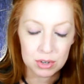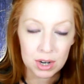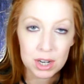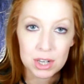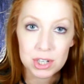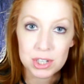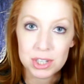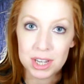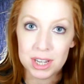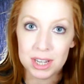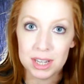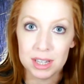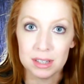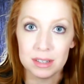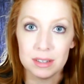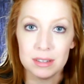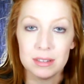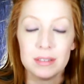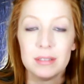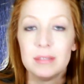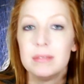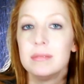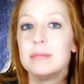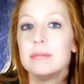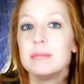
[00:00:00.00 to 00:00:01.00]
trash
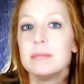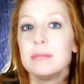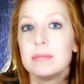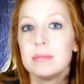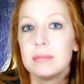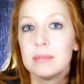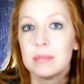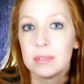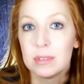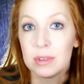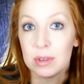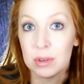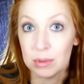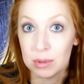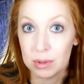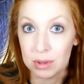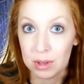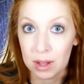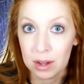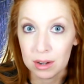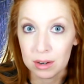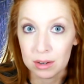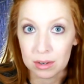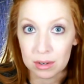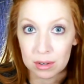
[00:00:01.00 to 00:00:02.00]
can to the
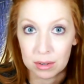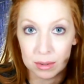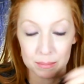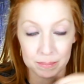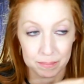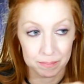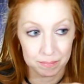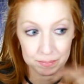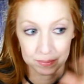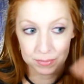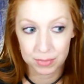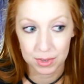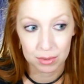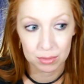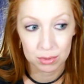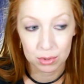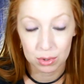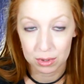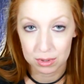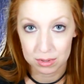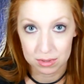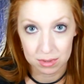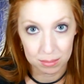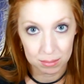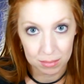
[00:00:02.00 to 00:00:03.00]
locker. Of
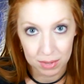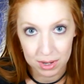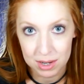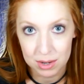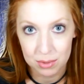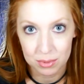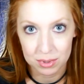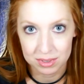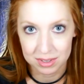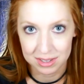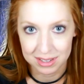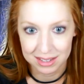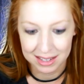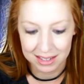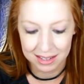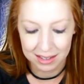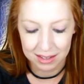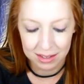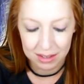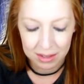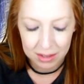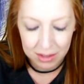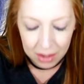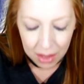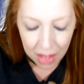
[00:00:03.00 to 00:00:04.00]
course, the money wasn't in
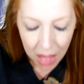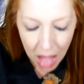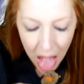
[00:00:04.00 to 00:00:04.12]
it.